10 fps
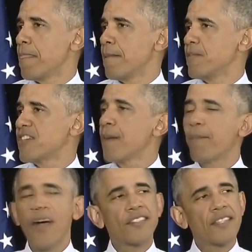Some
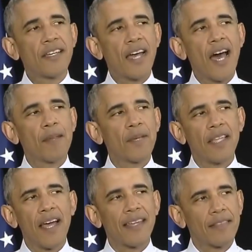parts of the economy,
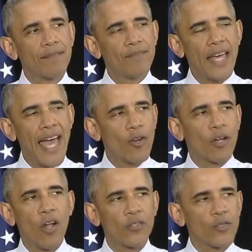like the
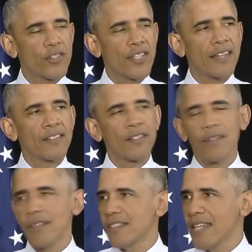agricultural
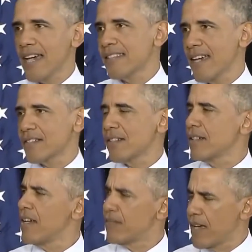sector or the tech
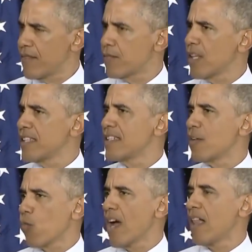sector, have really
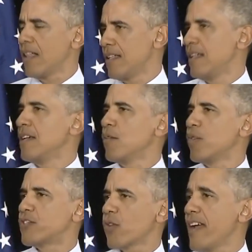done well
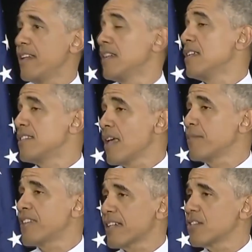with trade.
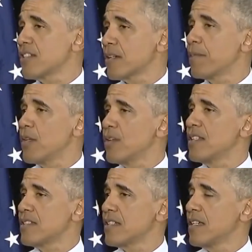Some sectors and
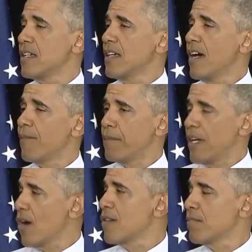communities have been
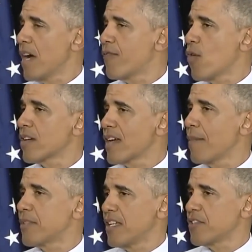hurt by foreign
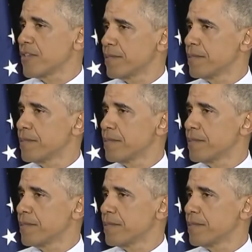competition.